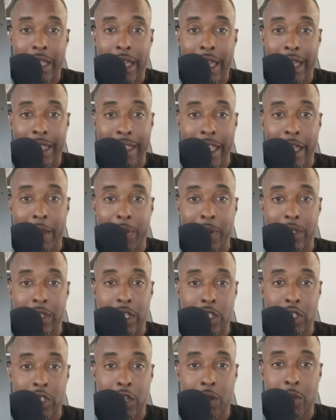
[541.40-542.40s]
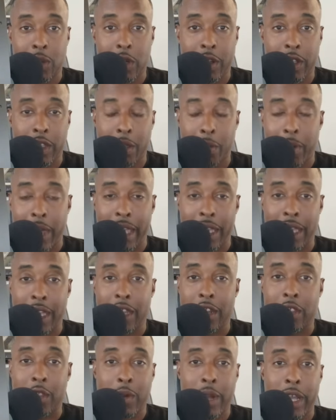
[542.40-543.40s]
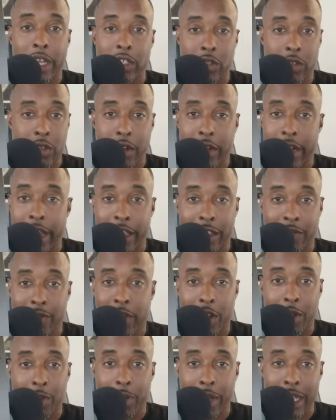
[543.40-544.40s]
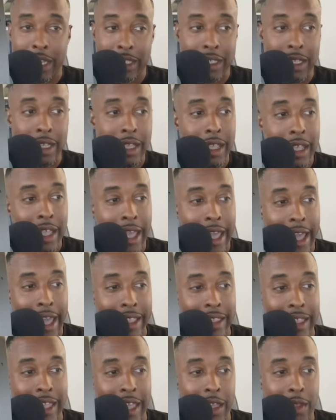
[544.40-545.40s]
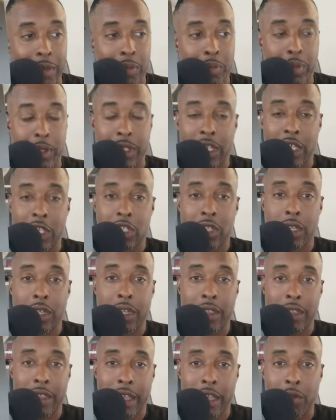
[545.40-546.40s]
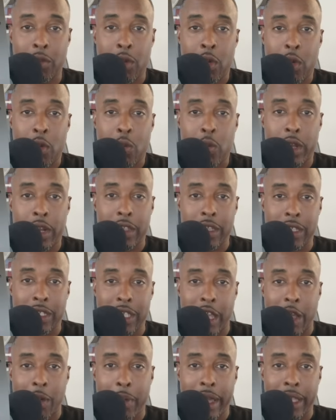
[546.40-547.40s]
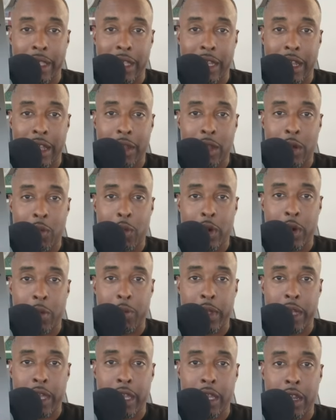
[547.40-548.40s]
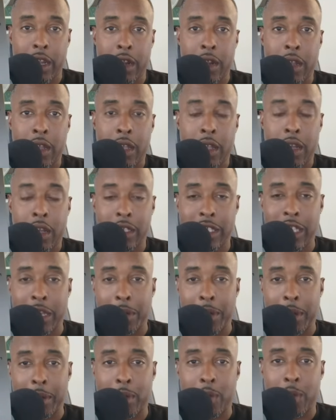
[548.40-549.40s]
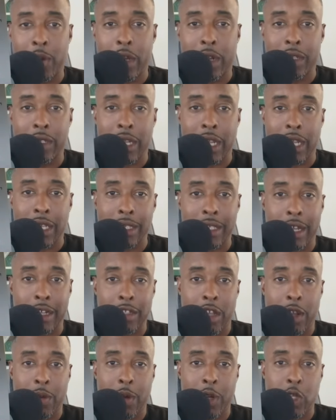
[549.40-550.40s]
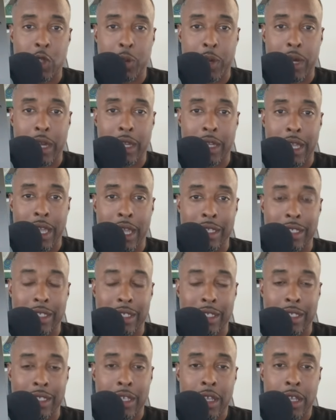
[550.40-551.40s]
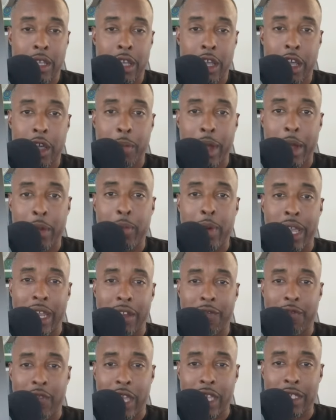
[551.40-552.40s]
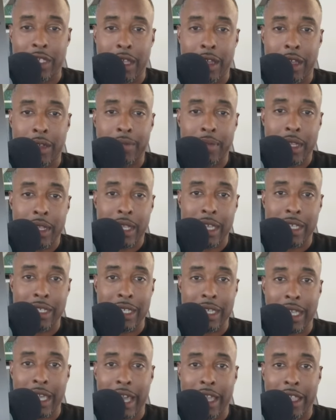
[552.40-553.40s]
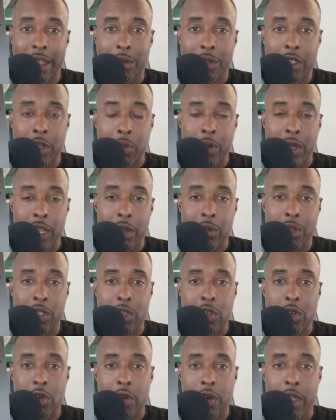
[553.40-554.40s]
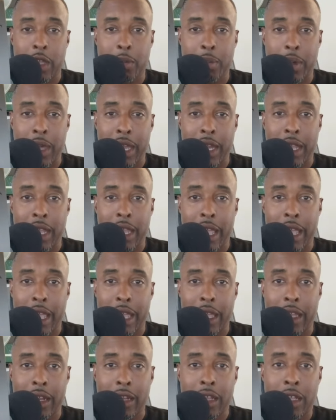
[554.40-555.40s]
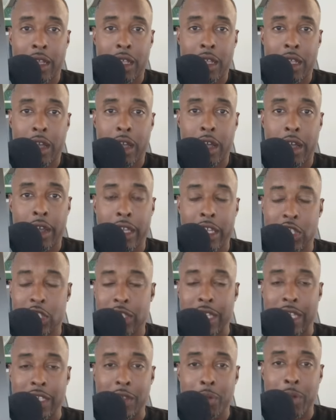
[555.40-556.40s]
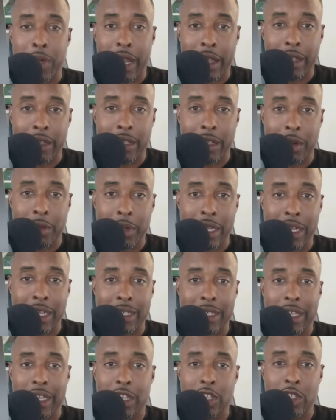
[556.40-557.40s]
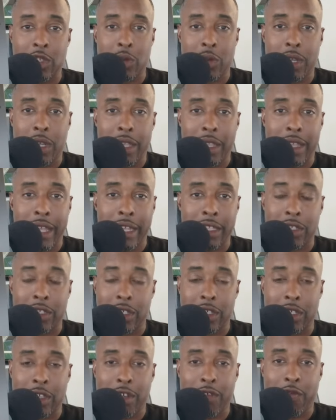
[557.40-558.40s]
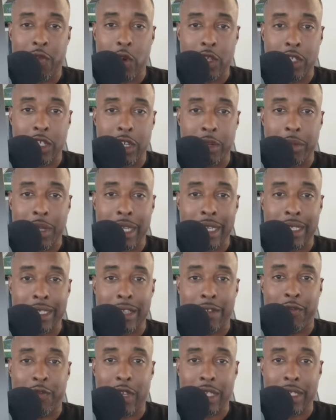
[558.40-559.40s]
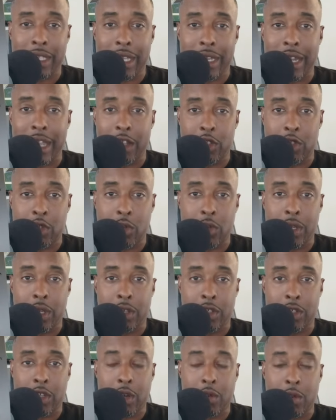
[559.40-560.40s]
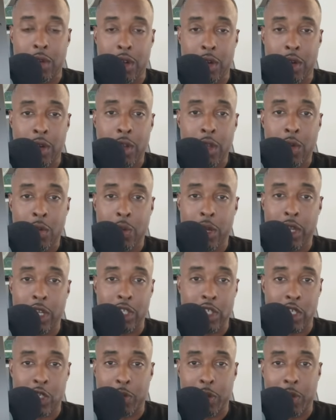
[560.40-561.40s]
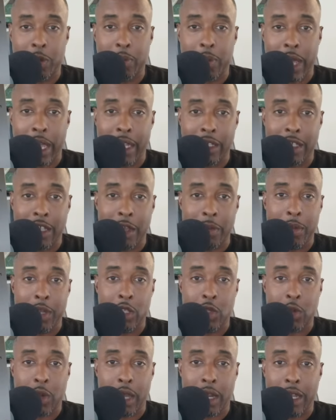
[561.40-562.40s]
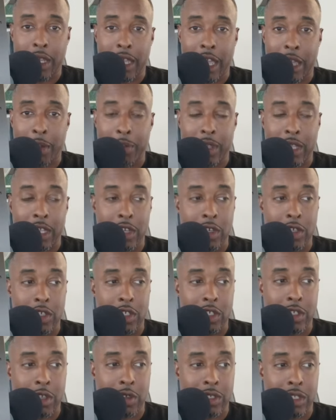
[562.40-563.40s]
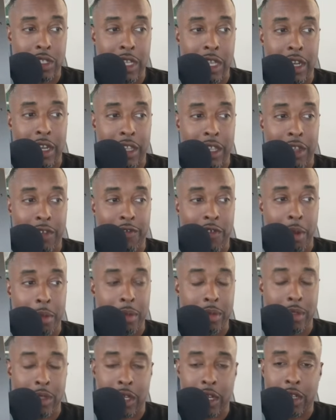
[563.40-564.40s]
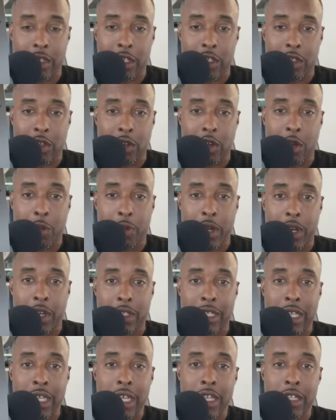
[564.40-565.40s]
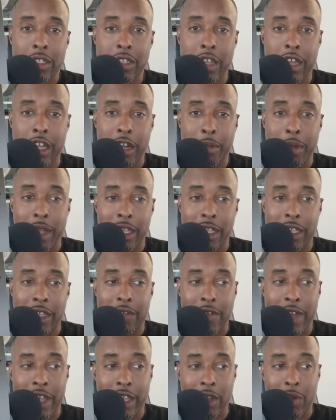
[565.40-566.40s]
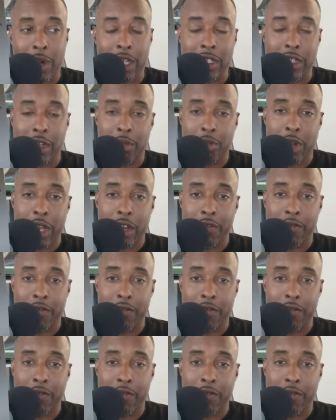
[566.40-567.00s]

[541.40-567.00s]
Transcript: at that position. And when you're at the back end of the roster, you're not the very best at that position. And then one other soundbite that I want to play here on segment number one of today's Locked On Raiders podcast is about Brandon Faison. He's a guy that was competing with Jacorian Bennett, and he just hasn't been out there because of injury. And that's just unfortunate because that feels like now 2 years in a row where he's just been banged up in training camp and then you just don't see anything from him. So here's Antonio Pierce talking about the evaluation of Brandon